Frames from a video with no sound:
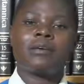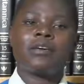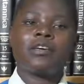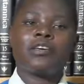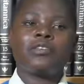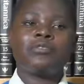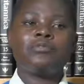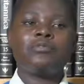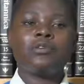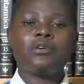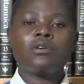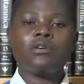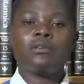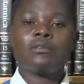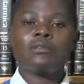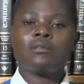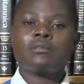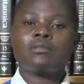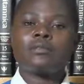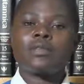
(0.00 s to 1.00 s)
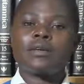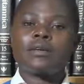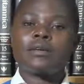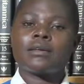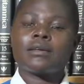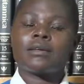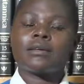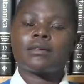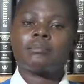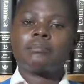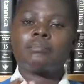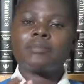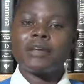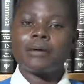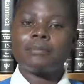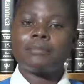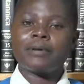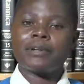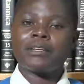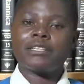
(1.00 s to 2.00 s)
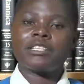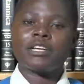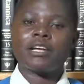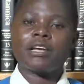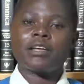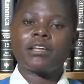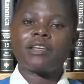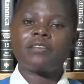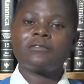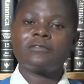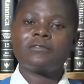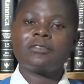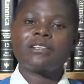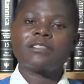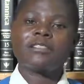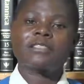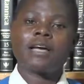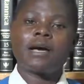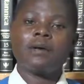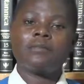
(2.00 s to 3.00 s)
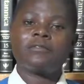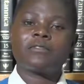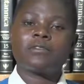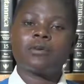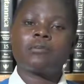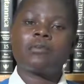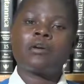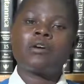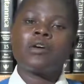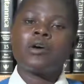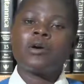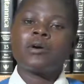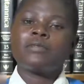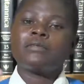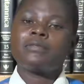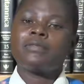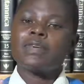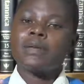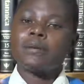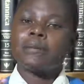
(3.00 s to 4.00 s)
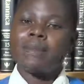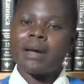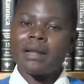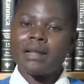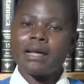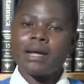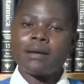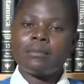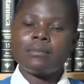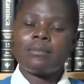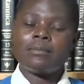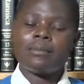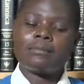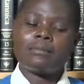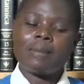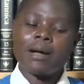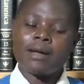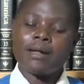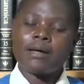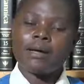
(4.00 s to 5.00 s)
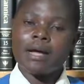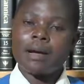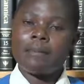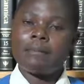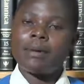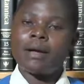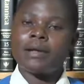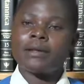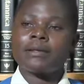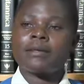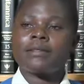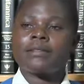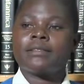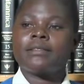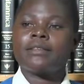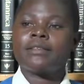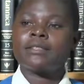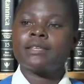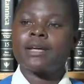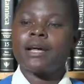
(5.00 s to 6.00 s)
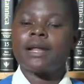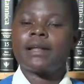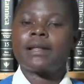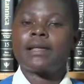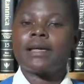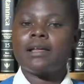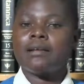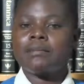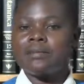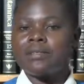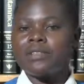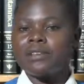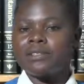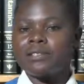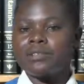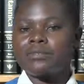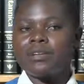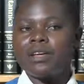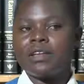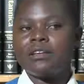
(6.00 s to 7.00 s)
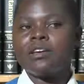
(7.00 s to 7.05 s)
You know, the peer pressure influence comes from the bad company. This can help the student.